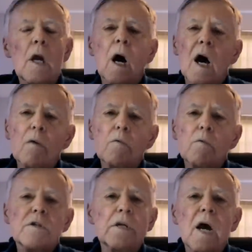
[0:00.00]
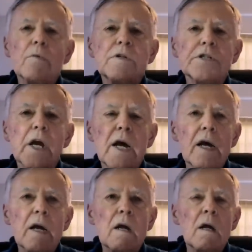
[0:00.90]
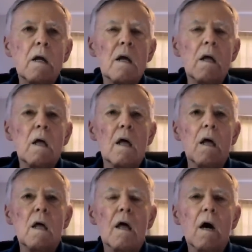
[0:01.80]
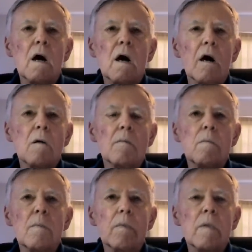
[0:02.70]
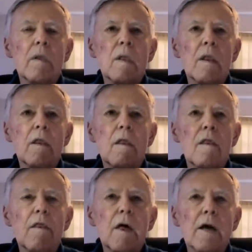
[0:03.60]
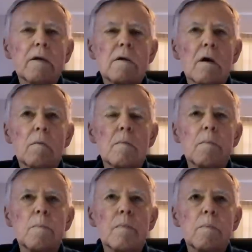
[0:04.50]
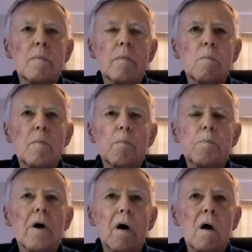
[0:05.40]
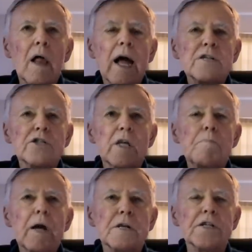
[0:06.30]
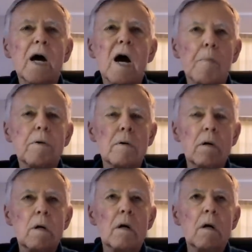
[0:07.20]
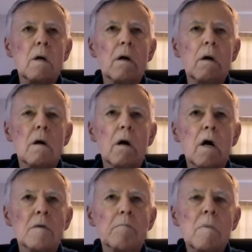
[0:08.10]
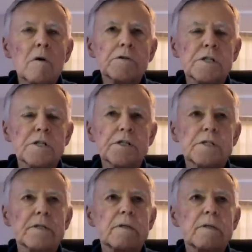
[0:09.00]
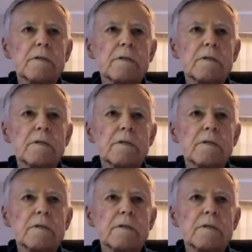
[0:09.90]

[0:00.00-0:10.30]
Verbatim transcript: Yeah, I would I would say uh, that um, Paul actually picks up on Moses